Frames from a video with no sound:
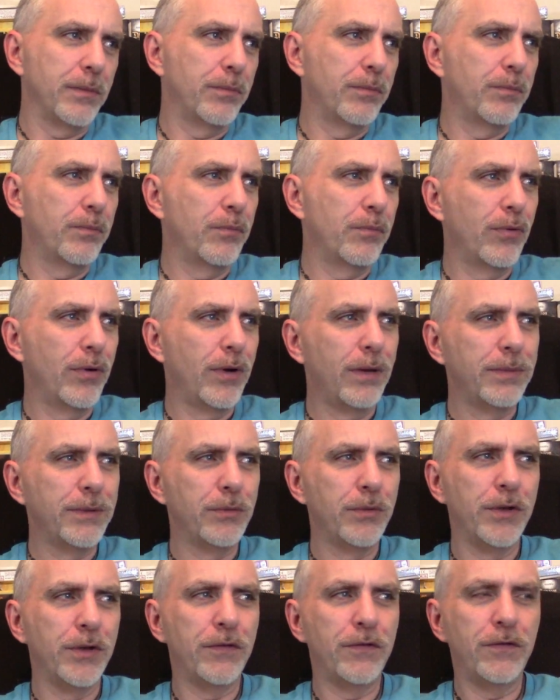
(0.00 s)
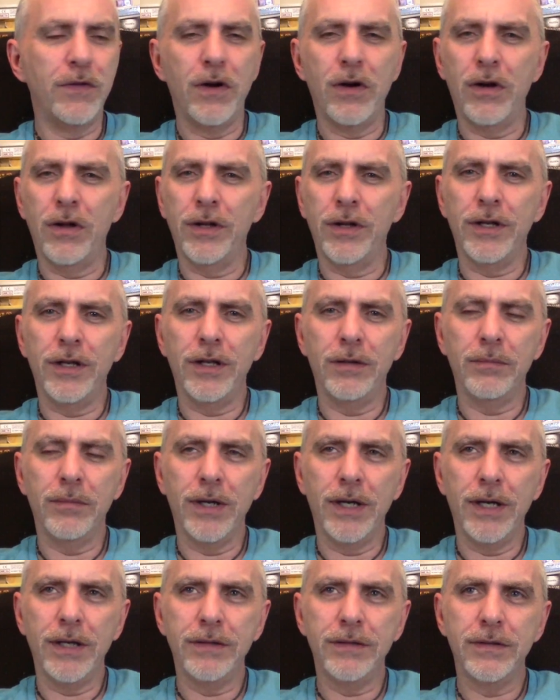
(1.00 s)
It probably would have fallen in
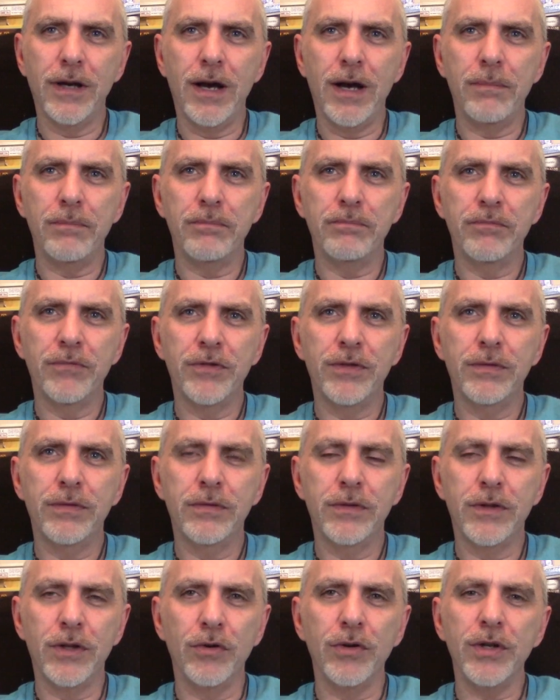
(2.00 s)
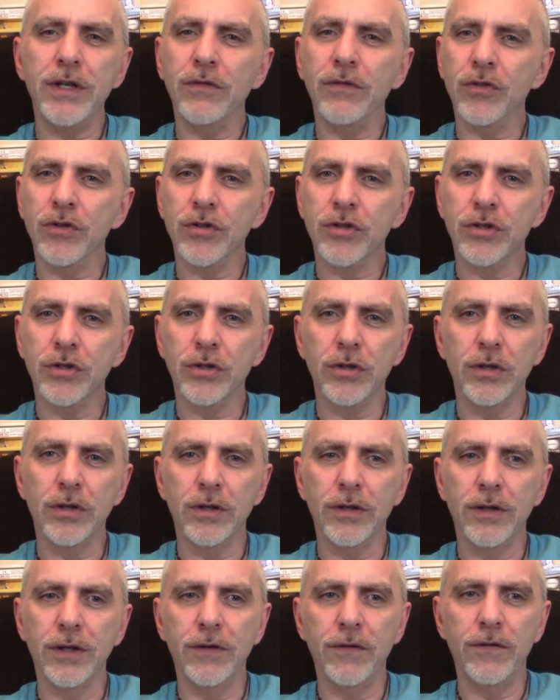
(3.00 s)
my top 30 for
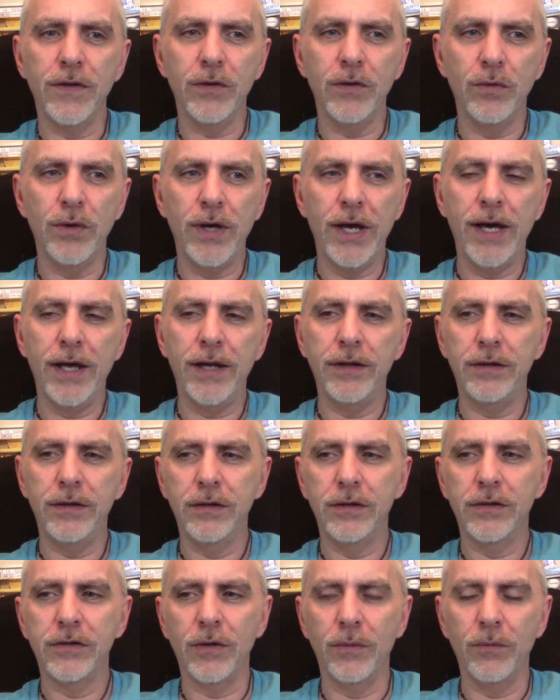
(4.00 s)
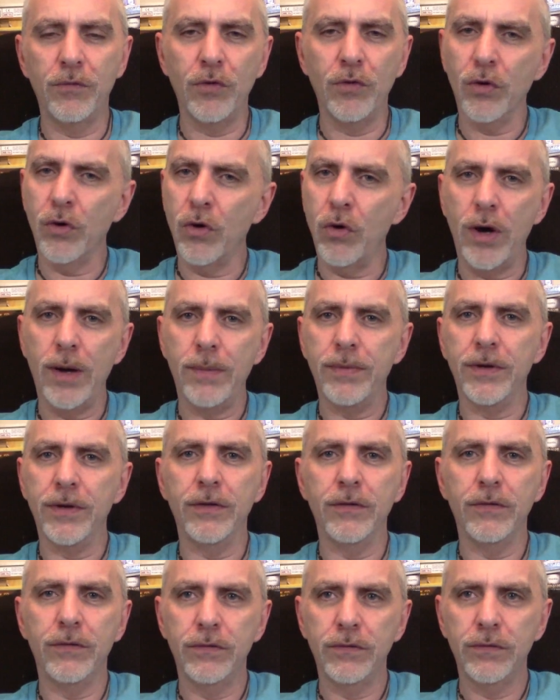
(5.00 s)
sure if it had some full
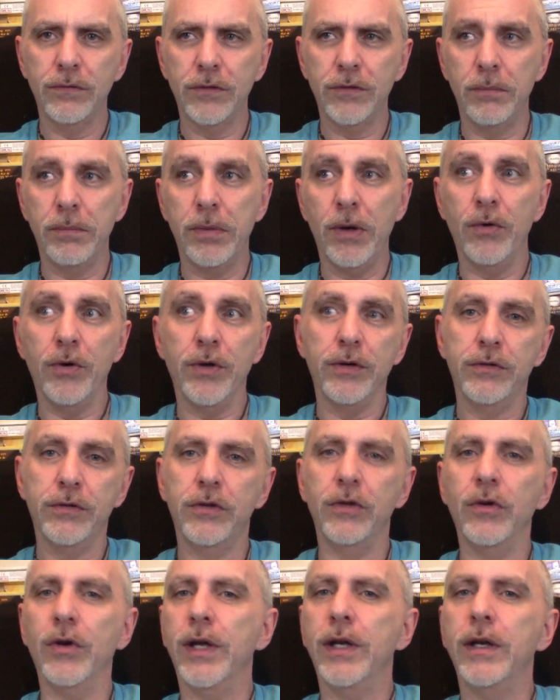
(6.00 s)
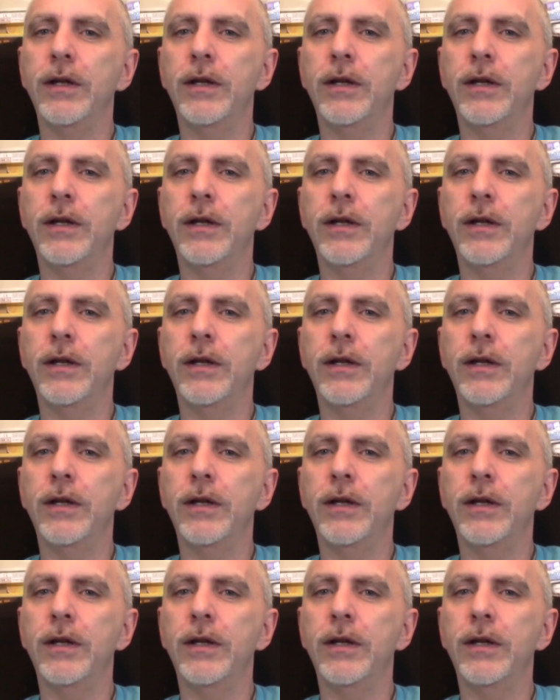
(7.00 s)
cooperative component to it.